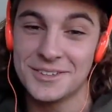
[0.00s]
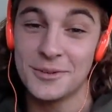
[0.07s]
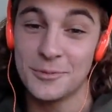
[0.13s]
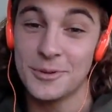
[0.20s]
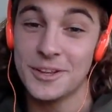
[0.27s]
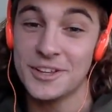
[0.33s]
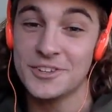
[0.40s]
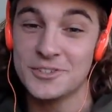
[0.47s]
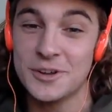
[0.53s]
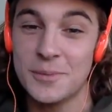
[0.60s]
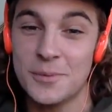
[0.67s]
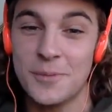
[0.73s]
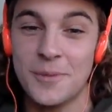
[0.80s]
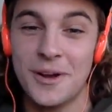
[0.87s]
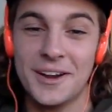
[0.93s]
to really trip
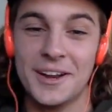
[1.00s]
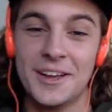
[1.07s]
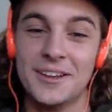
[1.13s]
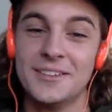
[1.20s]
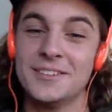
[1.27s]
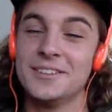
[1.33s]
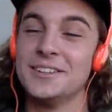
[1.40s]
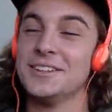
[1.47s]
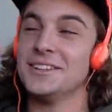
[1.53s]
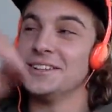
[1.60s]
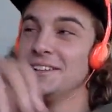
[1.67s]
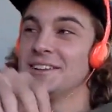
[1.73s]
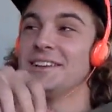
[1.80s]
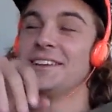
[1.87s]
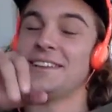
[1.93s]
your mind out?
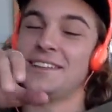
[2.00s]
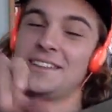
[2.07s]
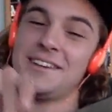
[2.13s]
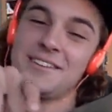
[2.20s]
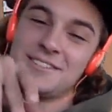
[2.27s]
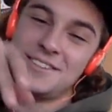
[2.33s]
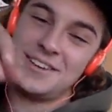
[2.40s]
There's